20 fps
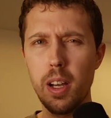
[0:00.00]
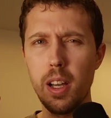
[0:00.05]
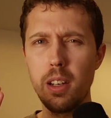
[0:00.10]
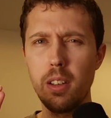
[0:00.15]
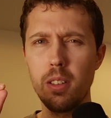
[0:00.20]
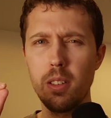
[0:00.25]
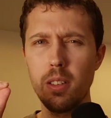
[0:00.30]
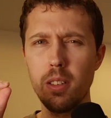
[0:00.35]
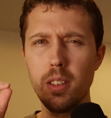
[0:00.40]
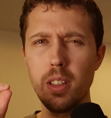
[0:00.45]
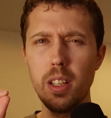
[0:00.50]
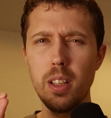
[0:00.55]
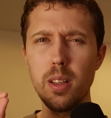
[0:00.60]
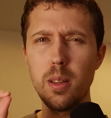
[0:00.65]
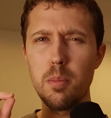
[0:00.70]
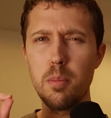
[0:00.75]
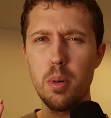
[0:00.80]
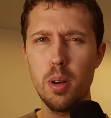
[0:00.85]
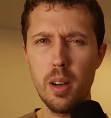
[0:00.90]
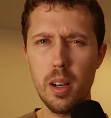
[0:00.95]
find
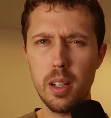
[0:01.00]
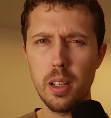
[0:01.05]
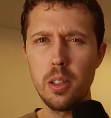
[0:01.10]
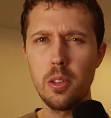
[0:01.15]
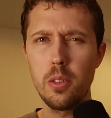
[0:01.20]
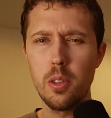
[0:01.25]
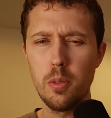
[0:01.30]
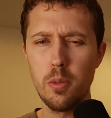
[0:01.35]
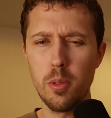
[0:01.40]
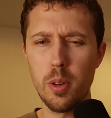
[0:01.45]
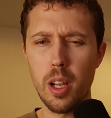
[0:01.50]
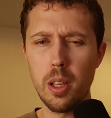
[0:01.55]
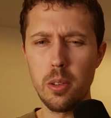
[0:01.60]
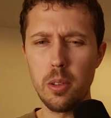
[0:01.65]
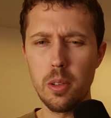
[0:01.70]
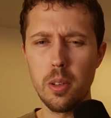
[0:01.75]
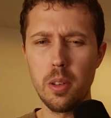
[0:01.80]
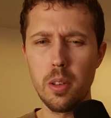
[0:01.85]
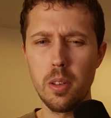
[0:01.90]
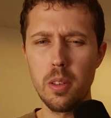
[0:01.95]
little pockets of
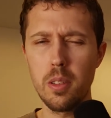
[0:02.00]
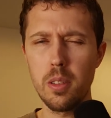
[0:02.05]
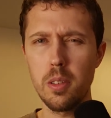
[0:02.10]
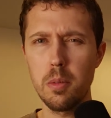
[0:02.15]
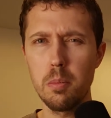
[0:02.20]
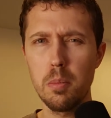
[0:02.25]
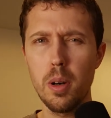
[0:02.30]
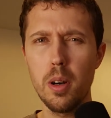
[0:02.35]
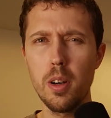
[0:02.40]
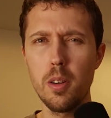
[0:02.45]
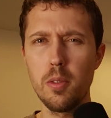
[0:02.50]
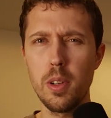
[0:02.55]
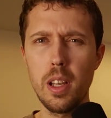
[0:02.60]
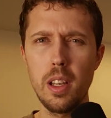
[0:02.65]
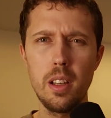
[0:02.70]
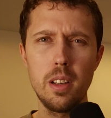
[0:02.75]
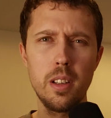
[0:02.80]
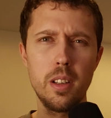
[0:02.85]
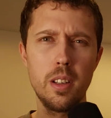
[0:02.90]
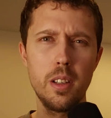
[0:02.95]
resin, part of
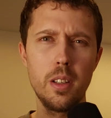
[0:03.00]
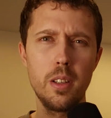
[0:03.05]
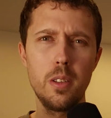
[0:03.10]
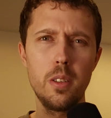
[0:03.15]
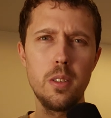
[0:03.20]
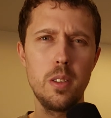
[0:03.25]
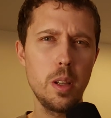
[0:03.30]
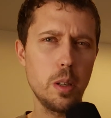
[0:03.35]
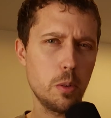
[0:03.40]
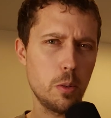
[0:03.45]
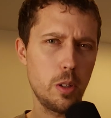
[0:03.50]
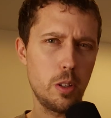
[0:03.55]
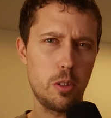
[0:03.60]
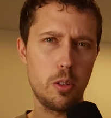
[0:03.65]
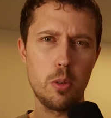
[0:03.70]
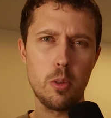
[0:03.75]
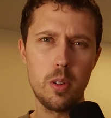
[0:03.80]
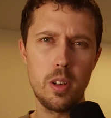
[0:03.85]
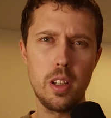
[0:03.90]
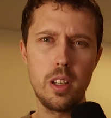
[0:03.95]
a
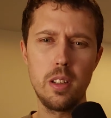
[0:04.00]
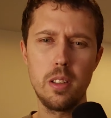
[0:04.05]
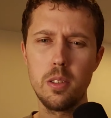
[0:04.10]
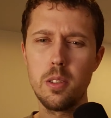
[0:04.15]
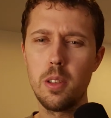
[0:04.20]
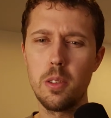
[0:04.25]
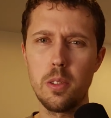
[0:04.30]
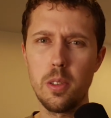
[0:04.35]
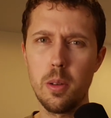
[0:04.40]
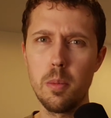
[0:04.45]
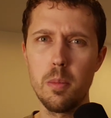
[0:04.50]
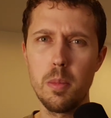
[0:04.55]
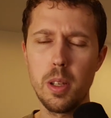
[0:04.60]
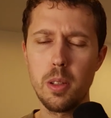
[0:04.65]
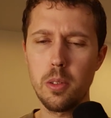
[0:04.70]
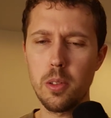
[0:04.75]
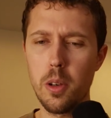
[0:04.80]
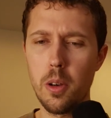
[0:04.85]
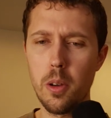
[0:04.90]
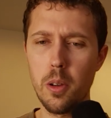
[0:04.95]
secretory system,
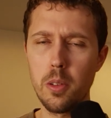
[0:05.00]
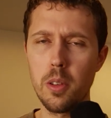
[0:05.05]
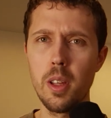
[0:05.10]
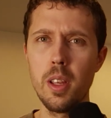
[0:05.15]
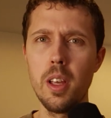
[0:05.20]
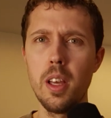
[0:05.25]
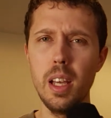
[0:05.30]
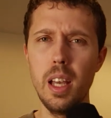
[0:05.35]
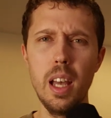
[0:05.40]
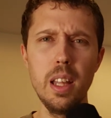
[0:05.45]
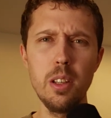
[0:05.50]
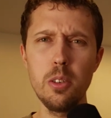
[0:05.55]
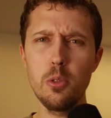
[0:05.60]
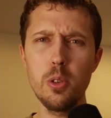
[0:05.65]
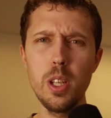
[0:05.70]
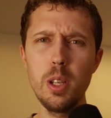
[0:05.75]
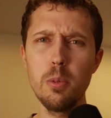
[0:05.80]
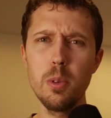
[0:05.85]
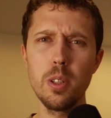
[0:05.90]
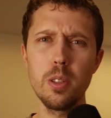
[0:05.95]
it's called. And the
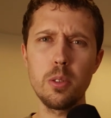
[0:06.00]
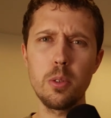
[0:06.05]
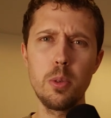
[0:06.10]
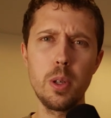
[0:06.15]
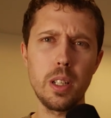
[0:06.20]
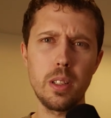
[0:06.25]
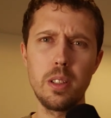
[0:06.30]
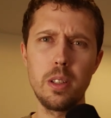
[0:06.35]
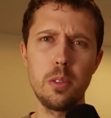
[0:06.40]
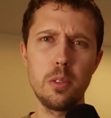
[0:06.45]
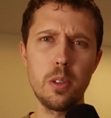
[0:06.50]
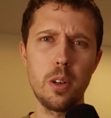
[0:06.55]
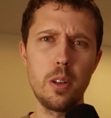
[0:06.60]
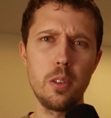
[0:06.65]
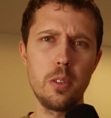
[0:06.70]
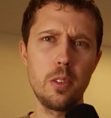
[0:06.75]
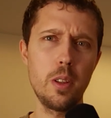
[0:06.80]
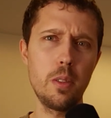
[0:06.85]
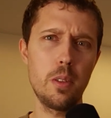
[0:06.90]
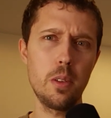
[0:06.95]
tree will quickly
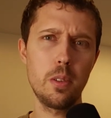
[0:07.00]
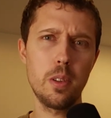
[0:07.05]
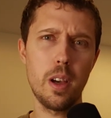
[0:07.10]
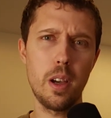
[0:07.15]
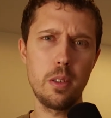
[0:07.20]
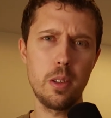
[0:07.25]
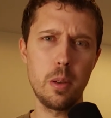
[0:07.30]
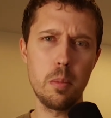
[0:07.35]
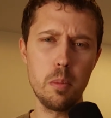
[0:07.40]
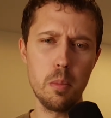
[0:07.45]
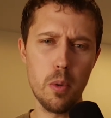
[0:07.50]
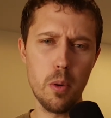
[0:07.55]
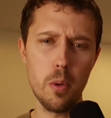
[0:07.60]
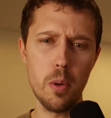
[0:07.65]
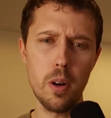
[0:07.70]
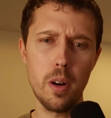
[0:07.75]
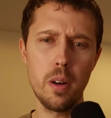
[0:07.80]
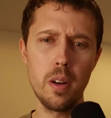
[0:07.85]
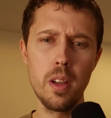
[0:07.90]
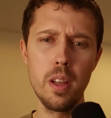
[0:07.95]
start synthesizing
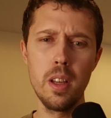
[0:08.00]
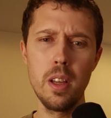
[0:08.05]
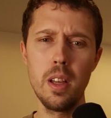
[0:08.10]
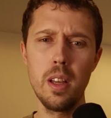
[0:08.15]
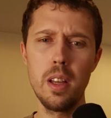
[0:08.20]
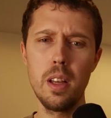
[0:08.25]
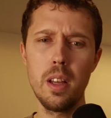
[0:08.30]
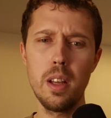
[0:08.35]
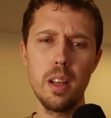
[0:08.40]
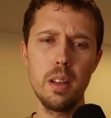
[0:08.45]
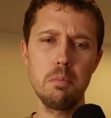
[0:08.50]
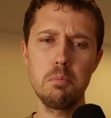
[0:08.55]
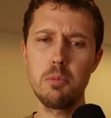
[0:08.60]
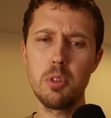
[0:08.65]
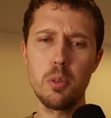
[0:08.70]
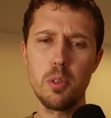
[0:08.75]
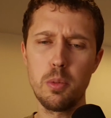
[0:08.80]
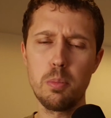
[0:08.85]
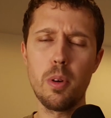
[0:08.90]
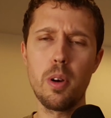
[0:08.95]
more
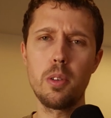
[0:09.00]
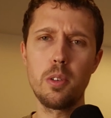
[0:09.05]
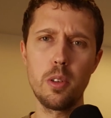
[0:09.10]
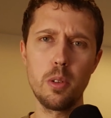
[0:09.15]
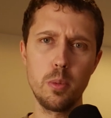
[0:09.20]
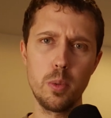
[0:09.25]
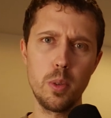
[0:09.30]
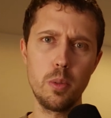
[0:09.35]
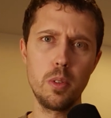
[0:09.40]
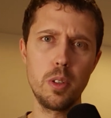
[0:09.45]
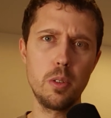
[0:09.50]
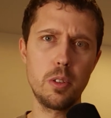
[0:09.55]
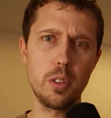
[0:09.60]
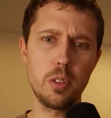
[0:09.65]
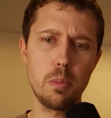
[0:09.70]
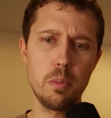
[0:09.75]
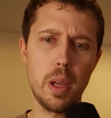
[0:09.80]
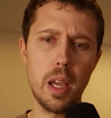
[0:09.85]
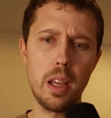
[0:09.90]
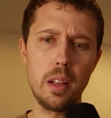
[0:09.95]
to respond to the wound you
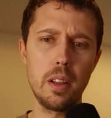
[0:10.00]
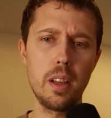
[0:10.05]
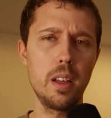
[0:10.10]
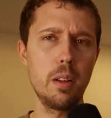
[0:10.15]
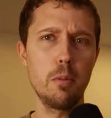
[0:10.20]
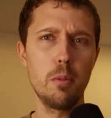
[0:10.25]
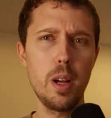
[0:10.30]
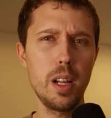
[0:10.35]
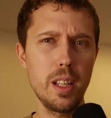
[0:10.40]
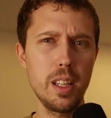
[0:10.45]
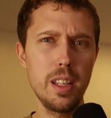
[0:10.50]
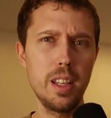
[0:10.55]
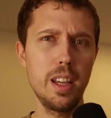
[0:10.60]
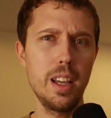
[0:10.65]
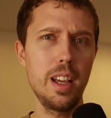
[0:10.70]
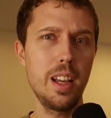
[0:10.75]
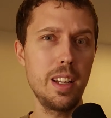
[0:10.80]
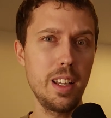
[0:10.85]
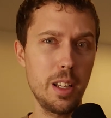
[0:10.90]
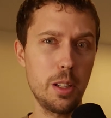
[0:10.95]
just made,
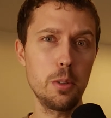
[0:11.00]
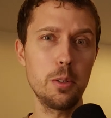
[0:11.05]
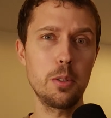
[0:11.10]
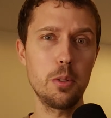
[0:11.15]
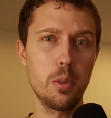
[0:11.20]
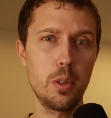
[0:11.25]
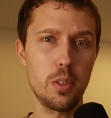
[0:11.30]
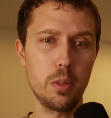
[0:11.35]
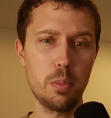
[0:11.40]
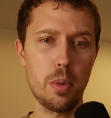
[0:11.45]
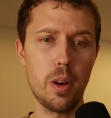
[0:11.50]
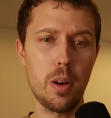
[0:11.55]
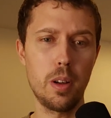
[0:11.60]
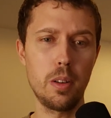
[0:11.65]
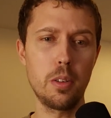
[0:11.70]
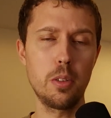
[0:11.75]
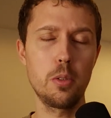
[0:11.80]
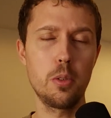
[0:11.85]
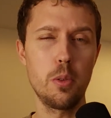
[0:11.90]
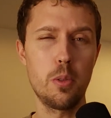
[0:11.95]
ready and eager to
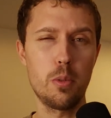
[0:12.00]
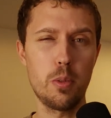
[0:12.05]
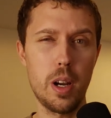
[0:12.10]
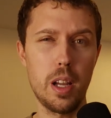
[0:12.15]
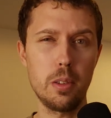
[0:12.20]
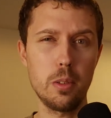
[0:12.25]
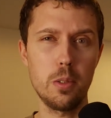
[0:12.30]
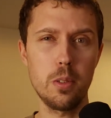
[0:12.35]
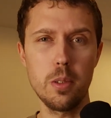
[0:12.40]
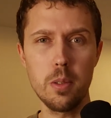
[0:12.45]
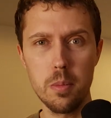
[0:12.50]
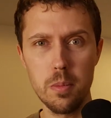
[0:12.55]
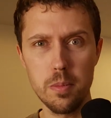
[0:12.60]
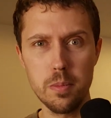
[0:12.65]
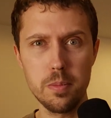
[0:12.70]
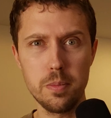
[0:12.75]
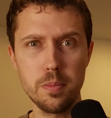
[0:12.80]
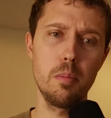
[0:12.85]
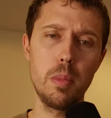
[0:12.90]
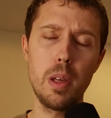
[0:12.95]
respond to threats.
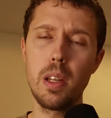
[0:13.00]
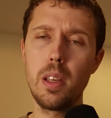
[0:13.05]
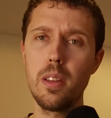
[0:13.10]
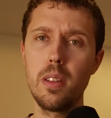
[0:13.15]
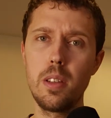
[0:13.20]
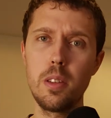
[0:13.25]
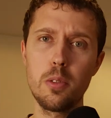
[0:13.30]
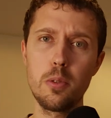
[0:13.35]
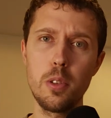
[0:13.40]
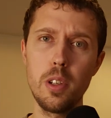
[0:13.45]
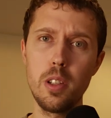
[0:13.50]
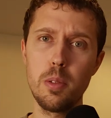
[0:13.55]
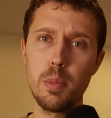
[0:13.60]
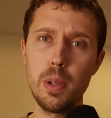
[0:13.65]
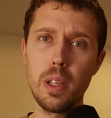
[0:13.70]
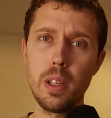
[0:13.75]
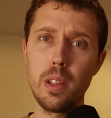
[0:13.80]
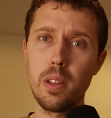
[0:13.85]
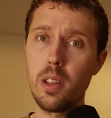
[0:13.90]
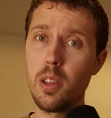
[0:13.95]
Many of these trees
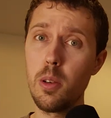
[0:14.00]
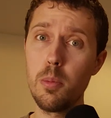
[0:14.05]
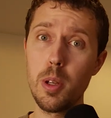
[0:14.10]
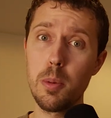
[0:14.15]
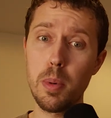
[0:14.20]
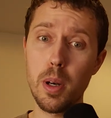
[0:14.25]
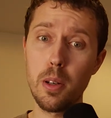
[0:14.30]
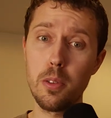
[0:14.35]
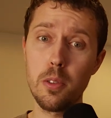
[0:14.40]
being in the humid